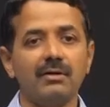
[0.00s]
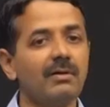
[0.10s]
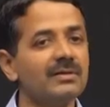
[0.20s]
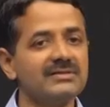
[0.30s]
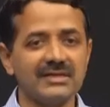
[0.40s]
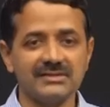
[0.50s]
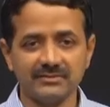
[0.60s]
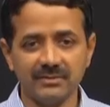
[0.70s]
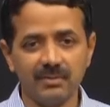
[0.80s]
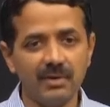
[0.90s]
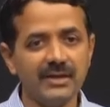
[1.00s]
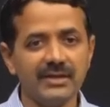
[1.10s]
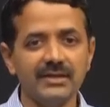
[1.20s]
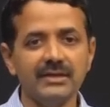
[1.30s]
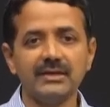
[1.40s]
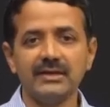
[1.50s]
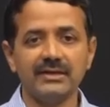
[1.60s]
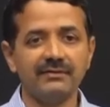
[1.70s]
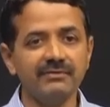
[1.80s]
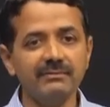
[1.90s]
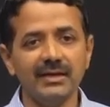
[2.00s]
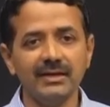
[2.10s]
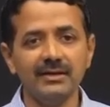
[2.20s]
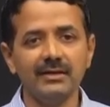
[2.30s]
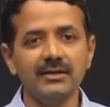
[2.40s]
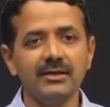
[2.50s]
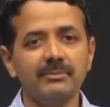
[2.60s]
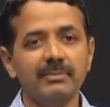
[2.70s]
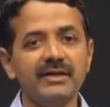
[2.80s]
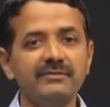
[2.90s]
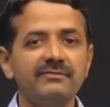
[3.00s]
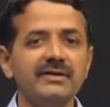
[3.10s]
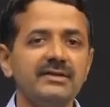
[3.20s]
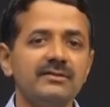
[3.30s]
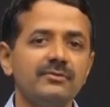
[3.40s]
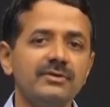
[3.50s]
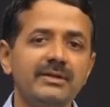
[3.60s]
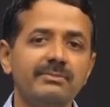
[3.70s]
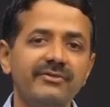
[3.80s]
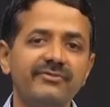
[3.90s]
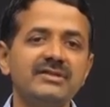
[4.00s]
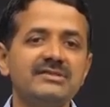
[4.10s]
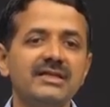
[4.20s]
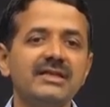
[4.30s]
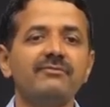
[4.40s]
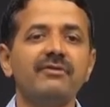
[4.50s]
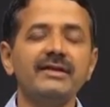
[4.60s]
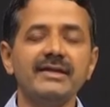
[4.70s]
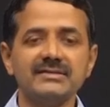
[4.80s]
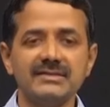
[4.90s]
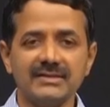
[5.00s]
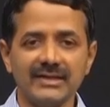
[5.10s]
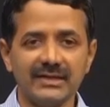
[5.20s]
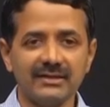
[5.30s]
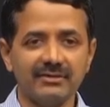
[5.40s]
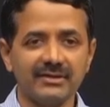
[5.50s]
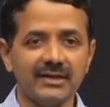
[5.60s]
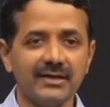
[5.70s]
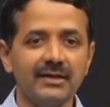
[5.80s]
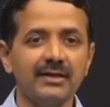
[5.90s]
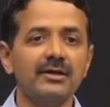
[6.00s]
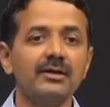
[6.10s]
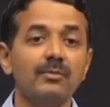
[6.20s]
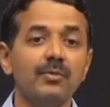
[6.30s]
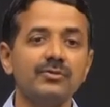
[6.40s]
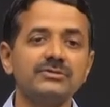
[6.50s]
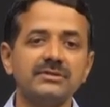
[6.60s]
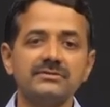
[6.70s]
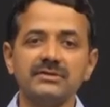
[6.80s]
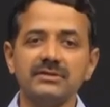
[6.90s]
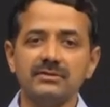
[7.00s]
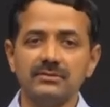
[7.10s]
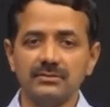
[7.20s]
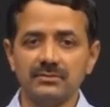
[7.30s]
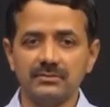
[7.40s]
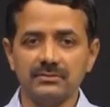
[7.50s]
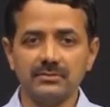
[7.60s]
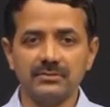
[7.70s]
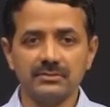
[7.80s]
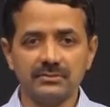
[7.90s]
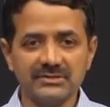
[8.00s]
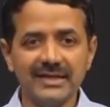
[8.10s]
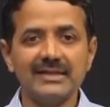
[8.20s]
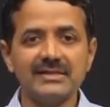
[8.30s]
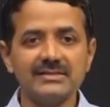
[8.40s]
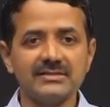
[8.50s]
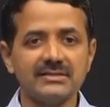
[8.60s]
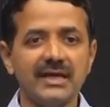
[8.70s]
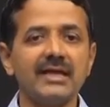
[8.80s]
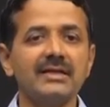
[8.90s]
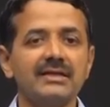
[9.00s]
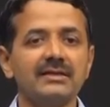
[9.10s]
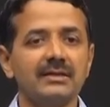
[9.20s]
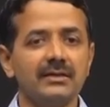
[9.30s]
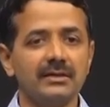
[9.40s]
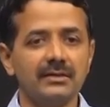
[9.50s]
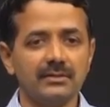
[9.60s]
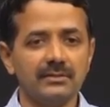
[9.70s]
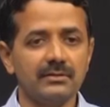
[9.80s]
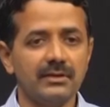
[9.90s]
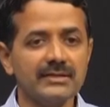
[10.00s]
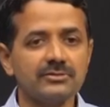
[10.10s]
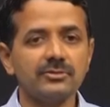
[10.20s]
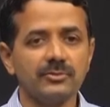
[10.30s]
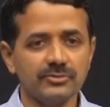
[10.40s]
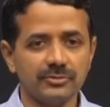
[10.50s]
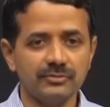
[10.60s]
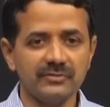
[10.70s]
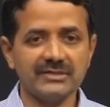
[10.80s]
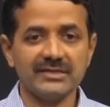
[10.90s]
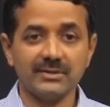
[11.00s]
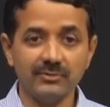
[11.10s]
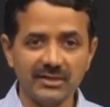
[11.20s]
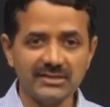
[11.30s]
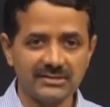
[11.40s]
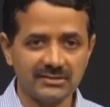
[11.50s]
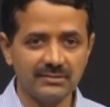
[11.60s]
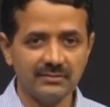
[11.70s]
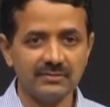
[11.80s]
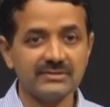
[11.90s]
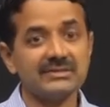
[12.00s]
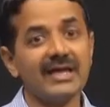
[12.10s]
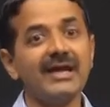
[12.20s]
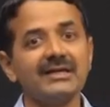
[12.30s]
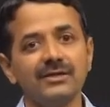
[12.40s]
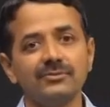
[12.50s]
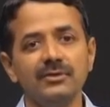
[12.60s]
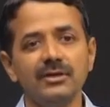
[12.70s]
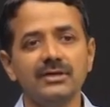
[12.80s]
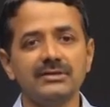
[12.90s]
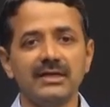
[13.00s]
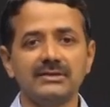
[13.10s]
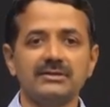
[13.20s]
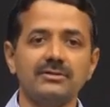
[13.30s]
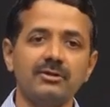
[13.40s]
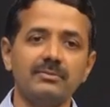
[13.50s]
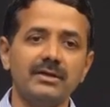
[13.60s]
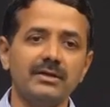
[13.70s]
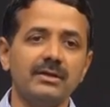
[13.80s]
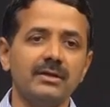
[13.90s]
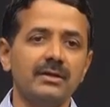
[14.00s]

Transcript: all cells of the body in a female, but if it is only preferentially one X is inactivated, most of the cells carry an uh, X chromosome which has a mutation which is active, the normal